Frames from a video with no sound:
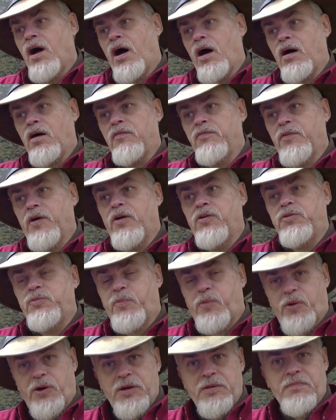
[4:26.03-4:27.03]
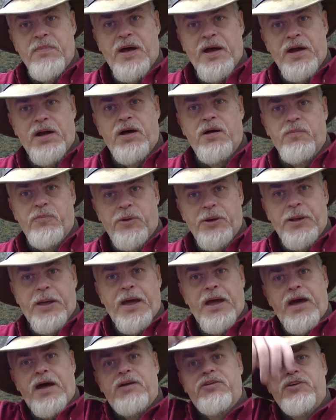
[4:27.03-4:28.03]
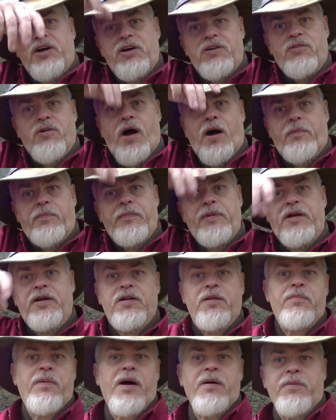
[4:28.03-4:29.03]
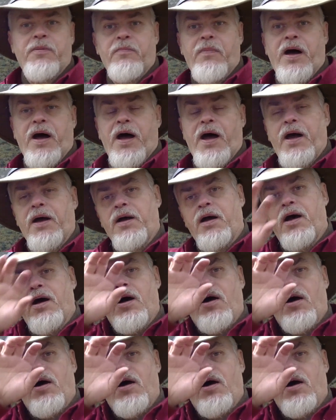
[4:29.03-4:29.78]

of those pre-made up briquettes and drop them into the paper bag.